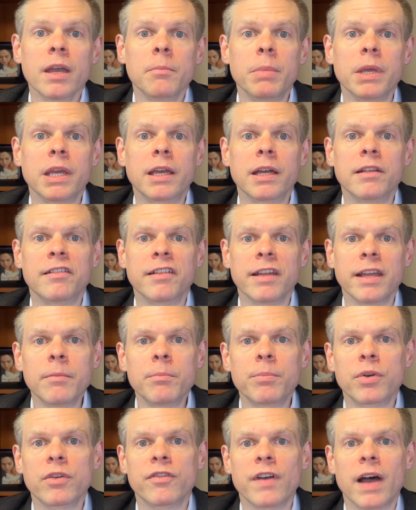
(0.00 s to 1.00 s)
because it
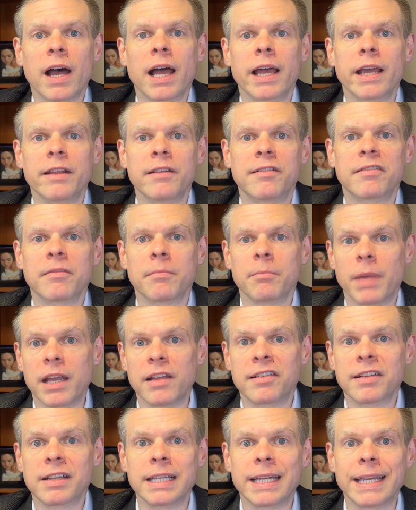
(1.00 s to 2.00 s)
provides
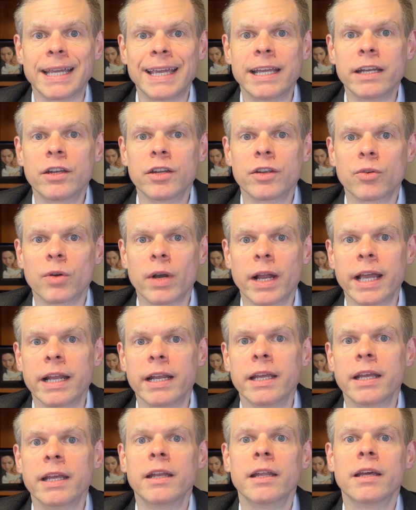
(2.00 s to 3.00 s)
basically
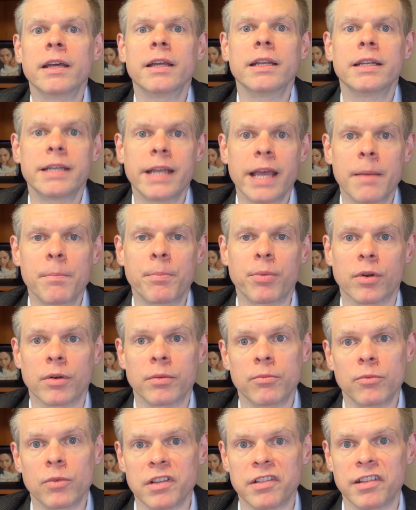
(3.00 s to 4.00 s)
integrated tamper
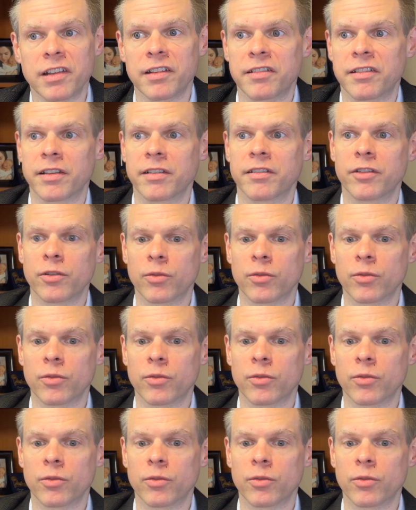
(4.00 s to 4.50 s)
resistance.